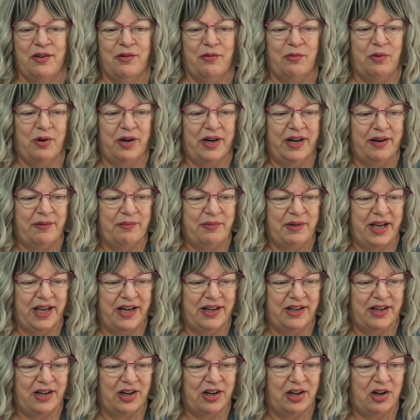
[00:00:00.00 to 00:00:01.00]
what I'm
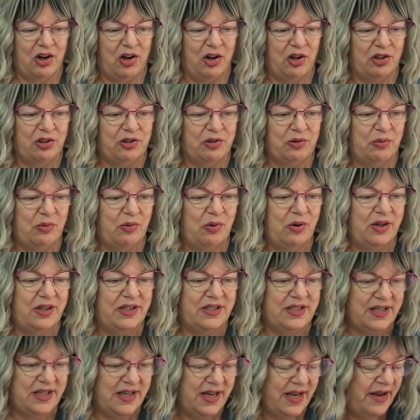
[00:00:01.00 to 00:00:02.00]
getting a call
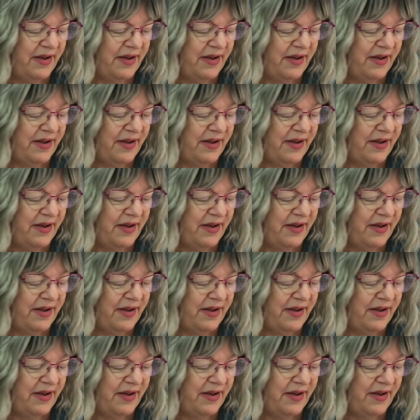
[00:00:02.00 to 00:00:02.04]
towards.